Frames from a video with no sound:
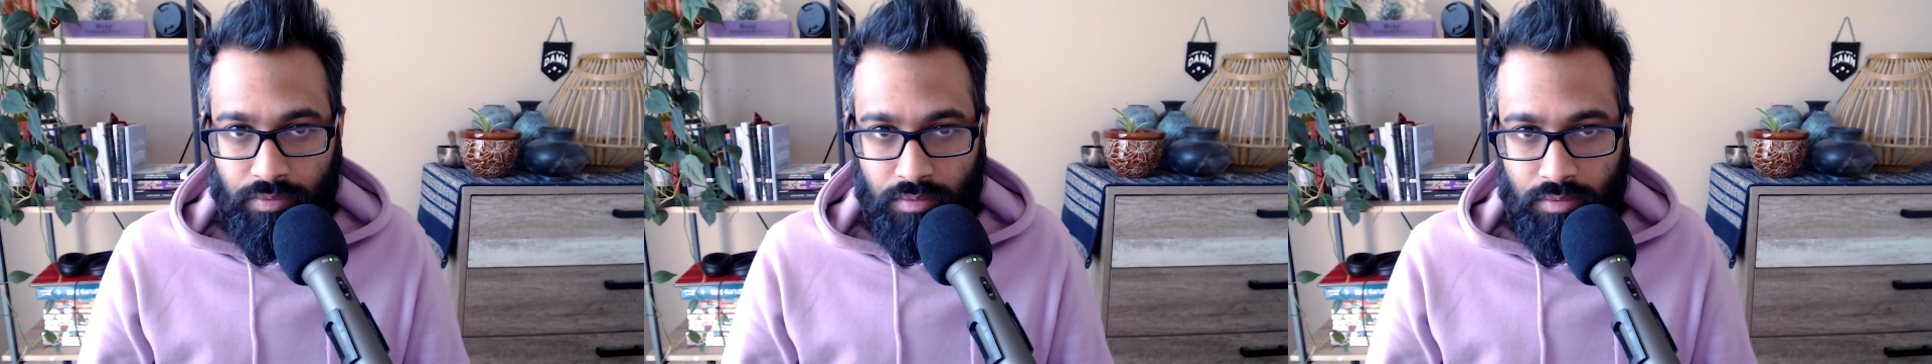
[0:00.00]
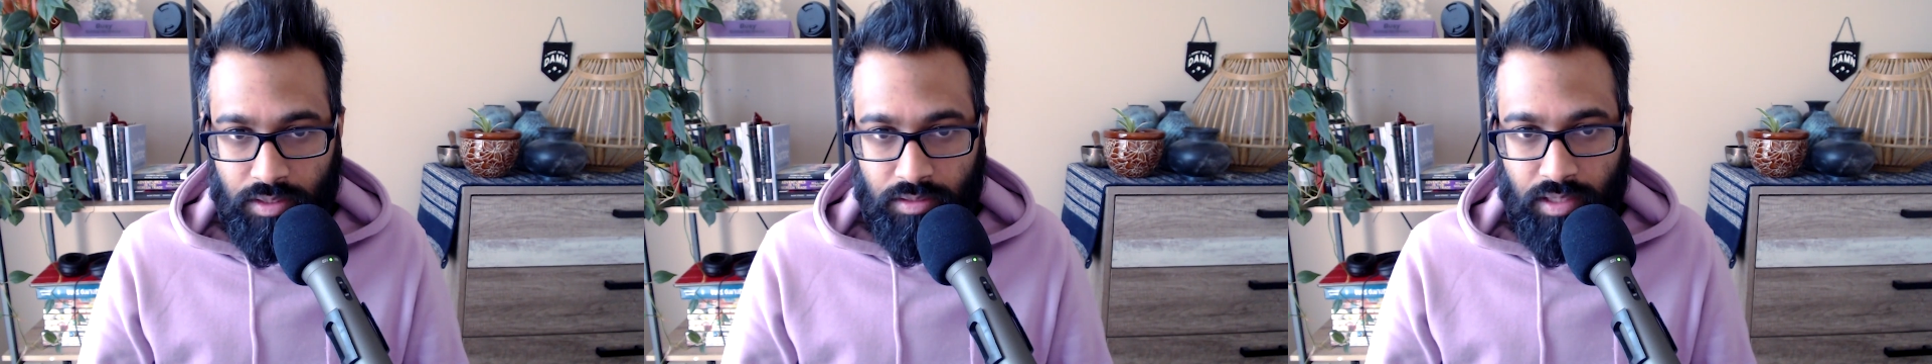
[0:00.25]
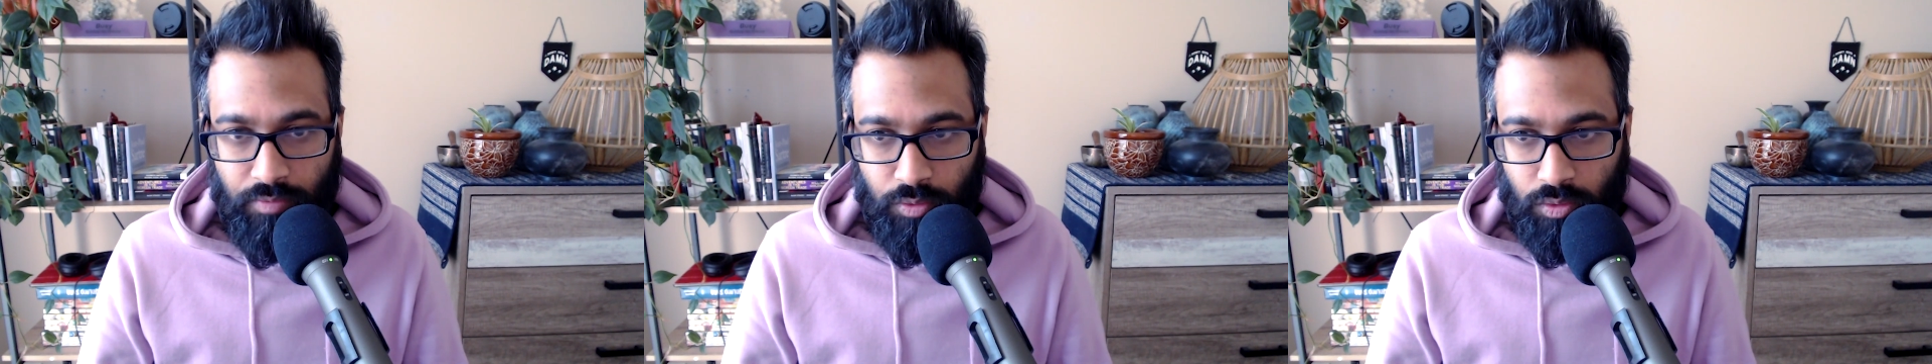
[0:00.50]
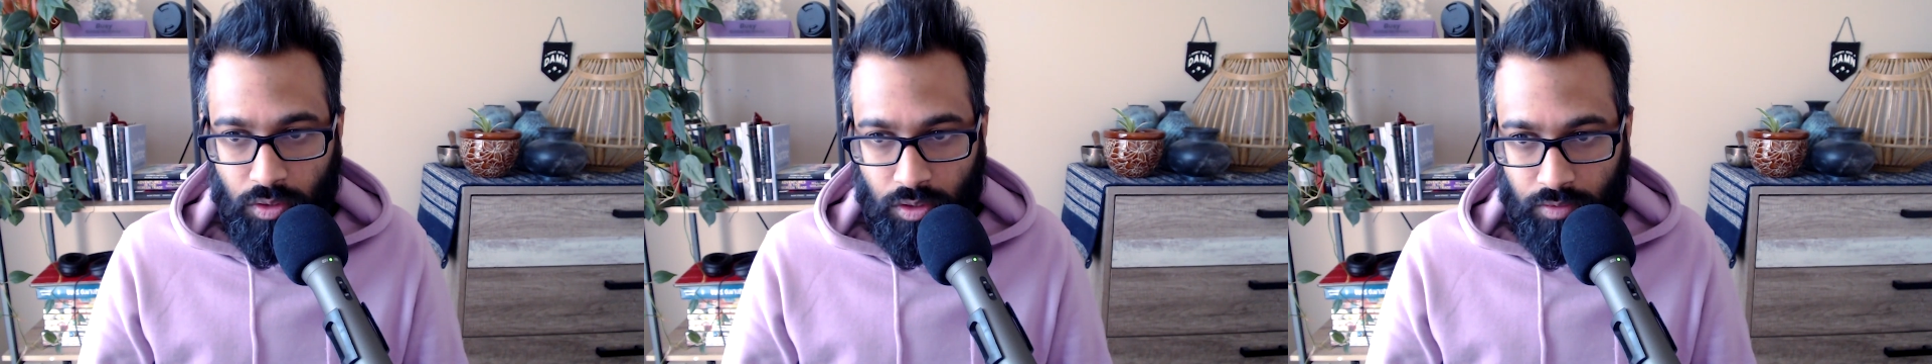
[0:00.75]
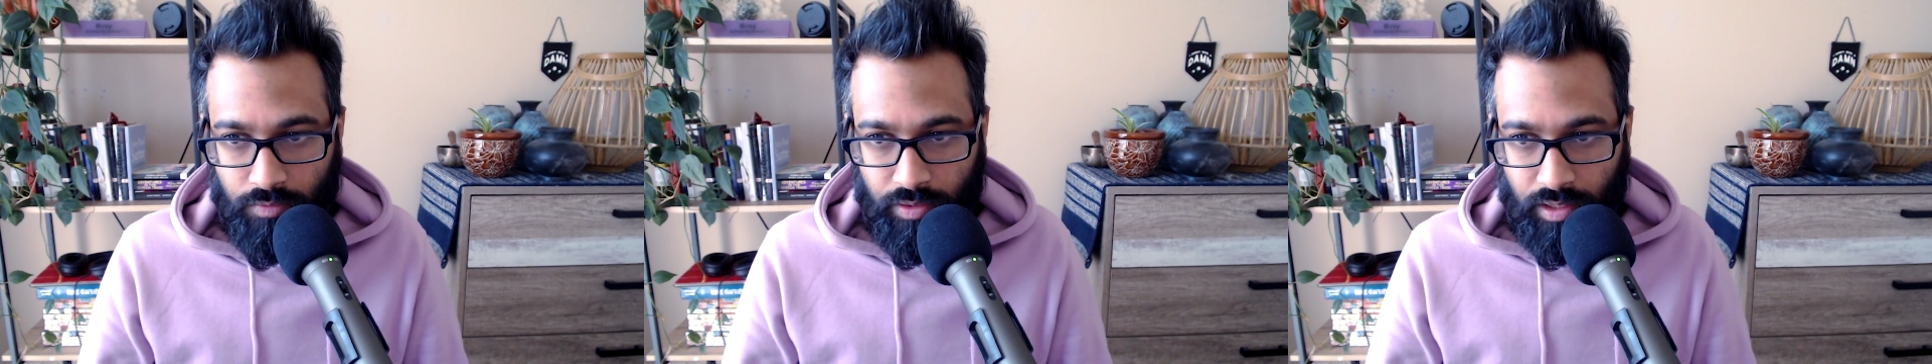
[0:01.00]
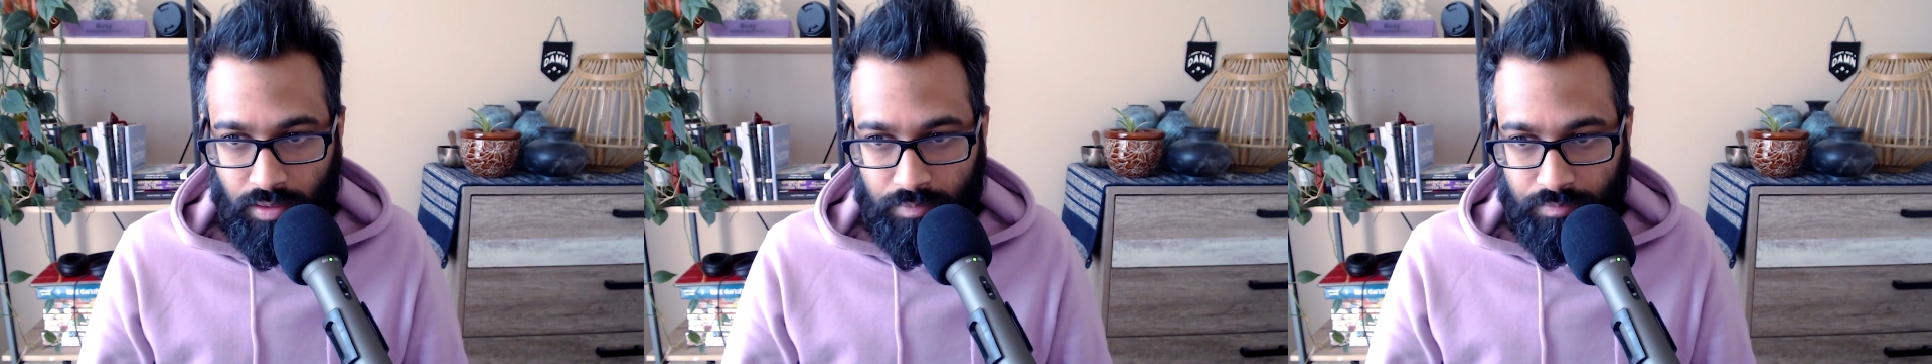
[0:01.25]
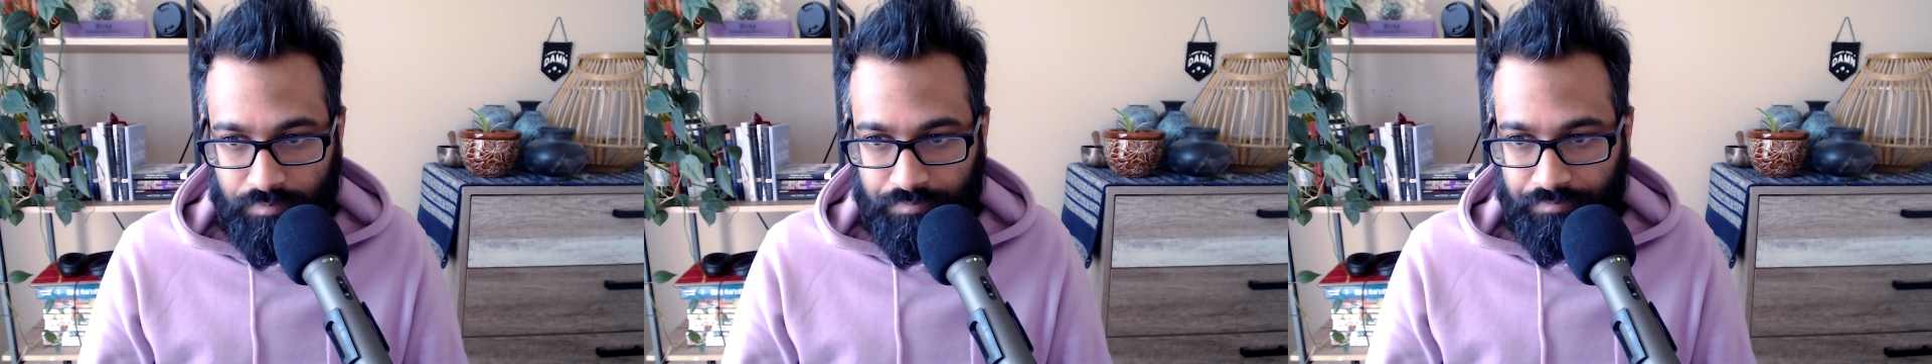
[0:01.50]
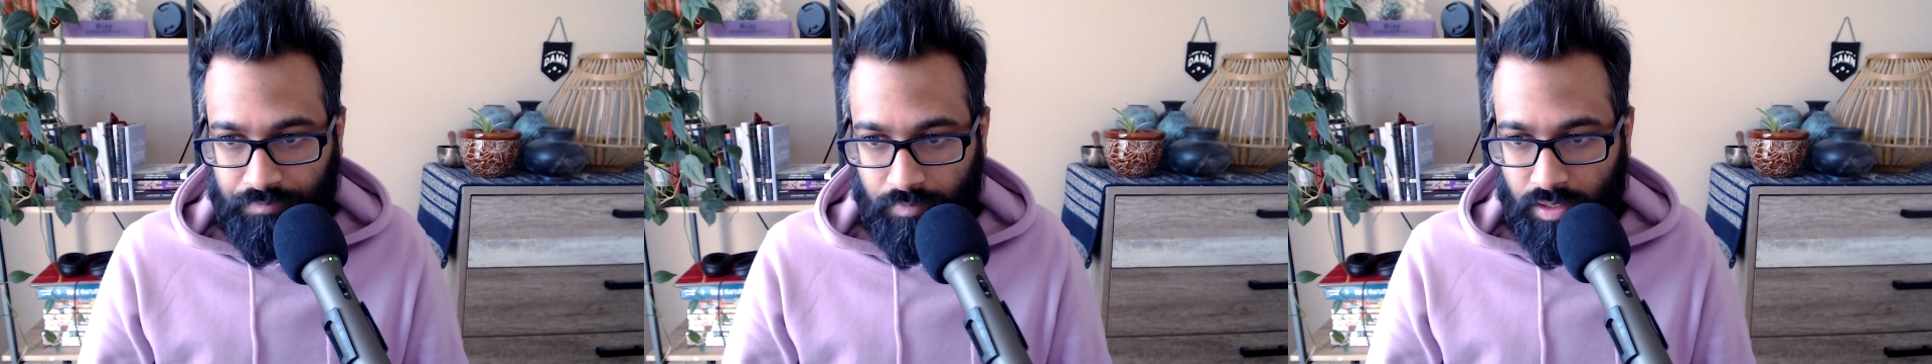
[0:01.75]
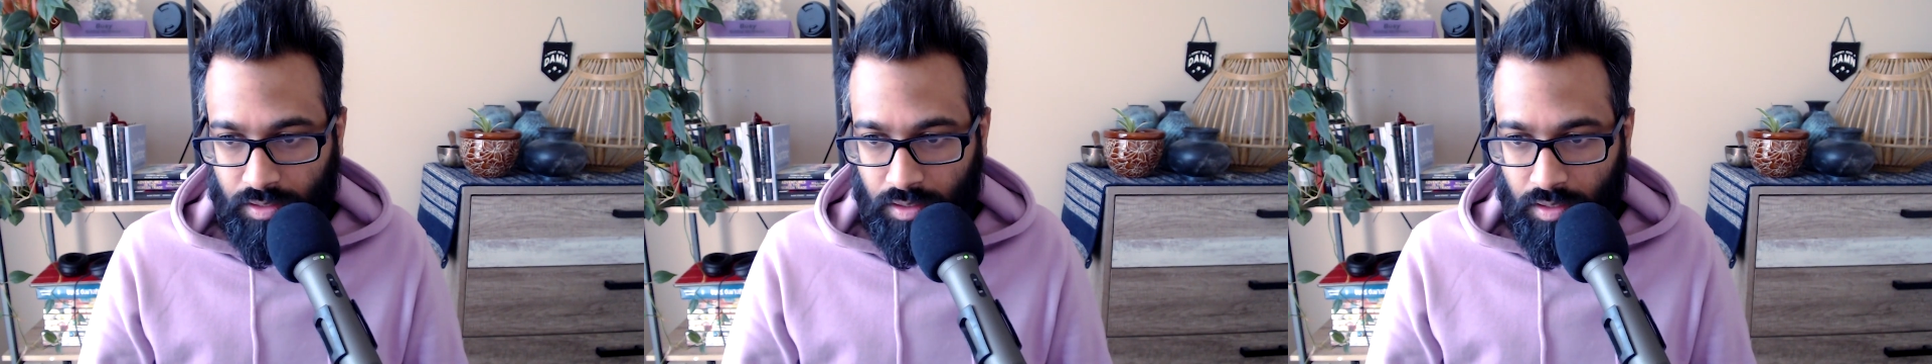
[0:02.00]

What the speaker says: the level of, the